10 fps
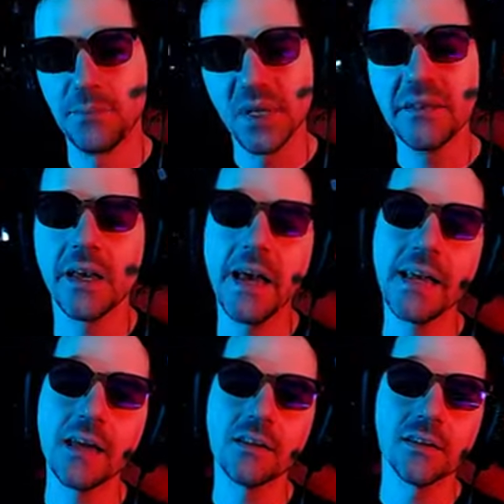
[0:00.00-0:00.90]
played the heck
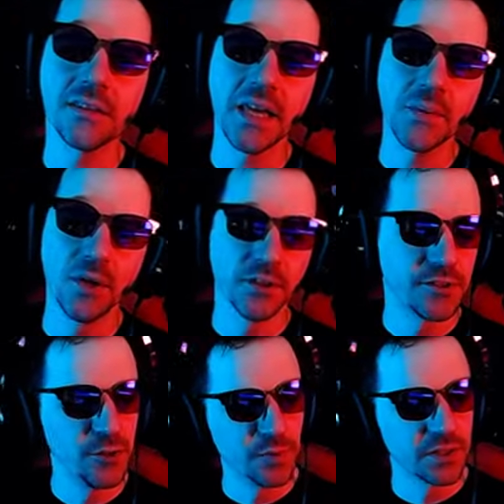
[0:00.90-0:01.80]
out of this game on the
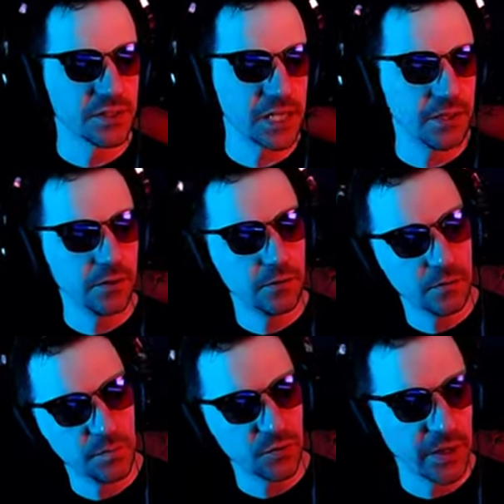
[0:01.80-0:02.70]
Super Nintendo,
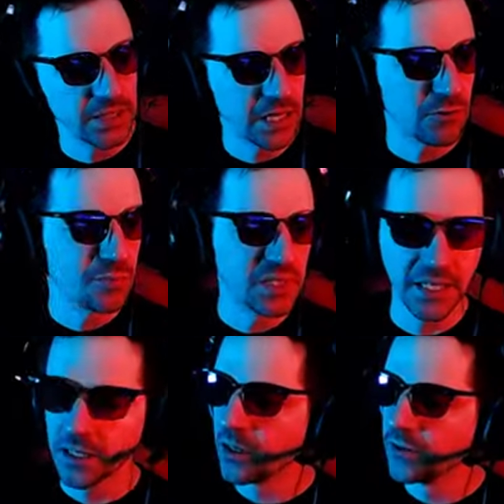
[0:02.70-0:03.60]
but right now I'm playing
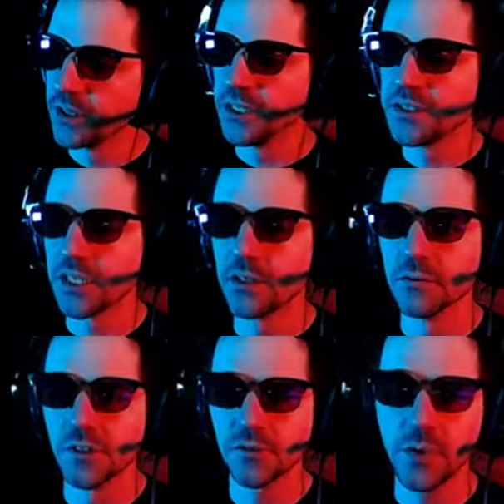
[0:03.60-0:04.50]
it on the Nintendo
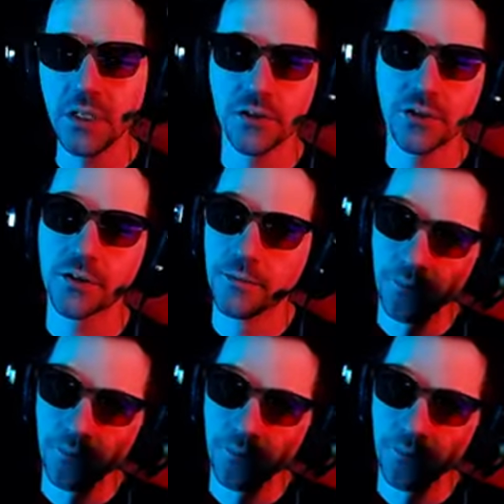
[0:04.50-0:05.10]
Switch